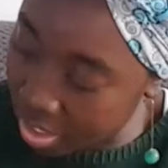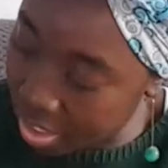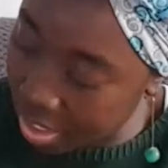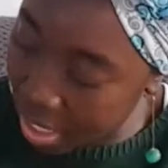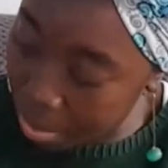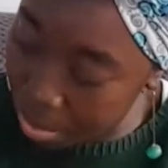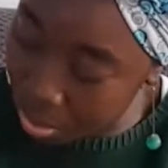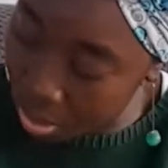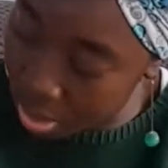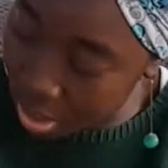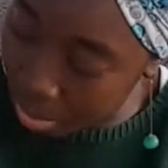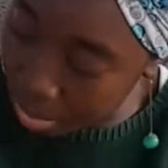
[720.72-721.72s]
stepped on
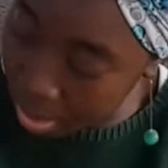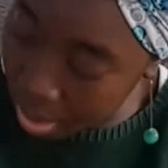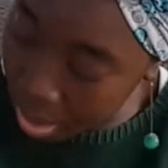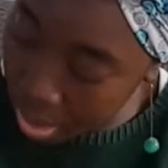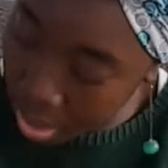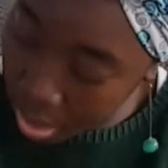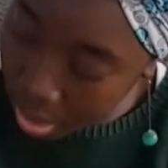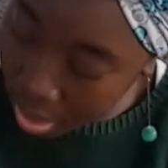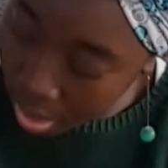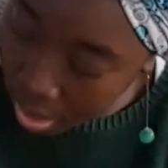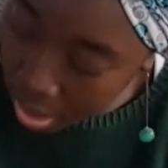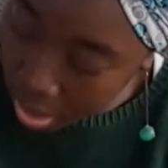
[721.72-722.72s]
something.
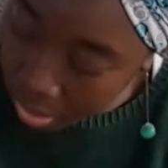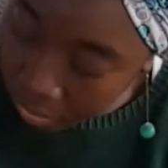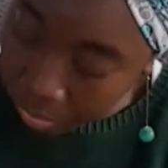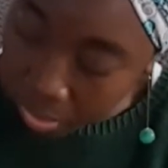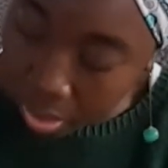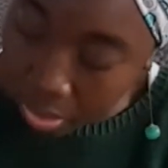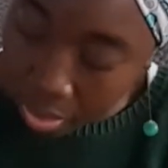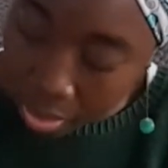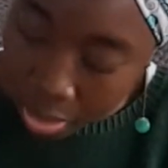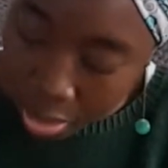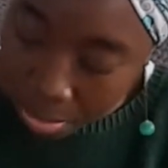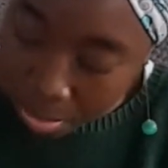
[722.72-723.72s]
I think
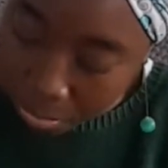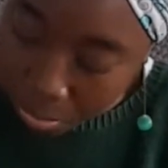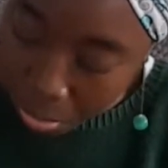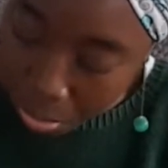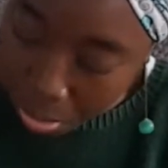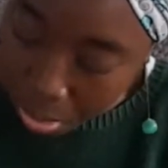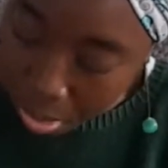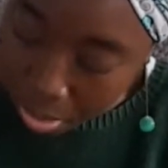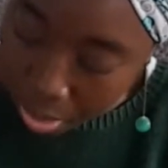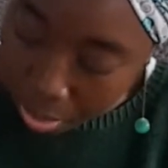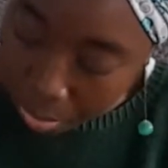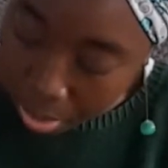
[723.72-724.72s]
this is before
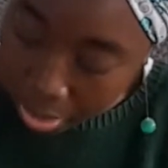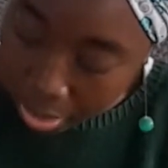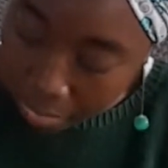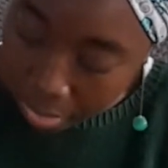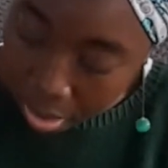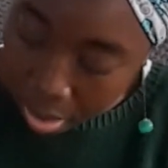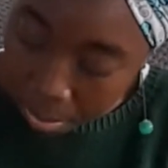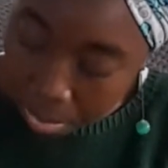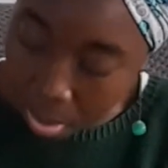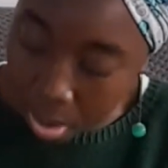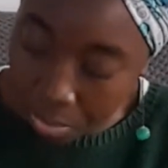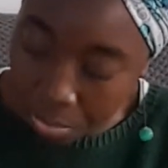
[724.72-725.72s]
they were clearing up
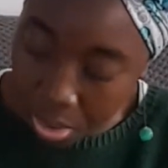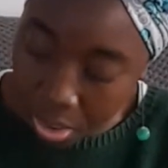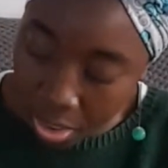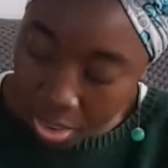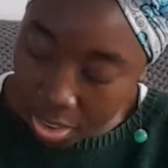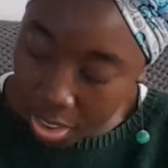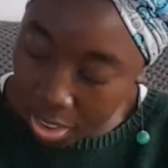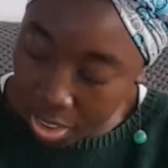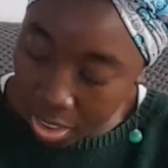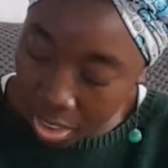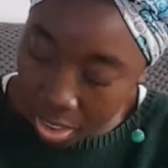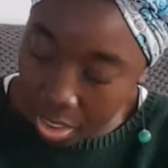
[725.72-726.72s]
after
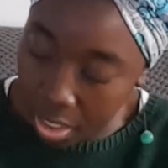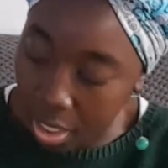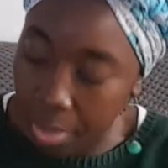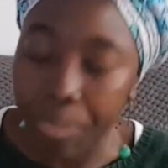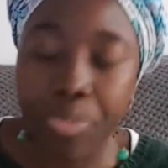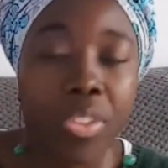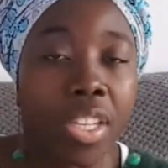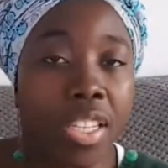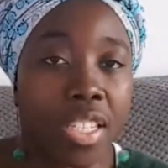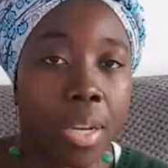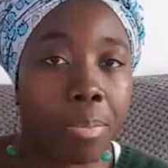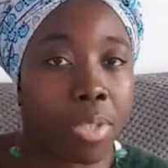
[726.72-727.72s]
eating, and then yeah, he
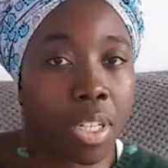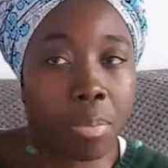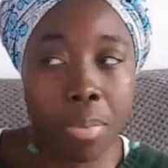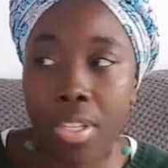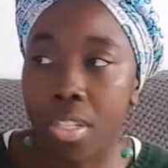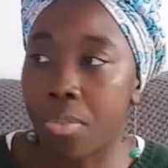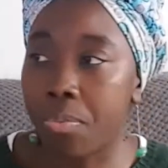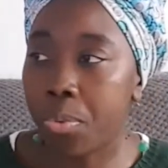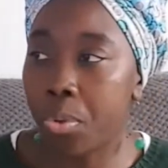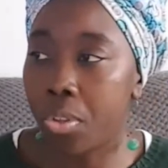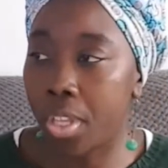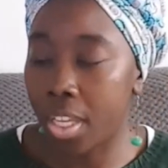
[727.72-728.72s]
stepped in a bit of
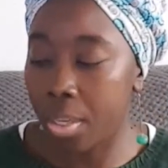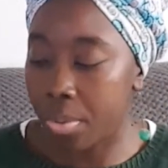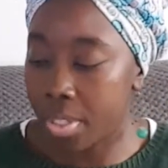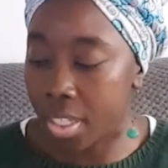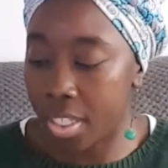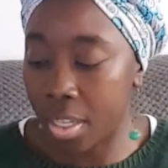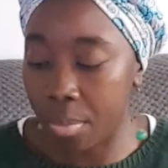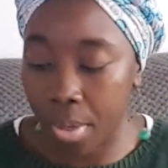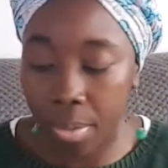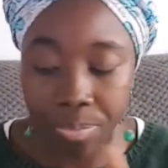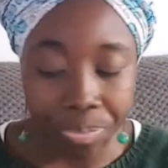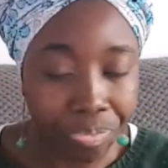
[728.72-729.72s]
food that he was eating.
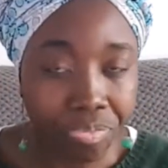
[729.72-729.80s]
But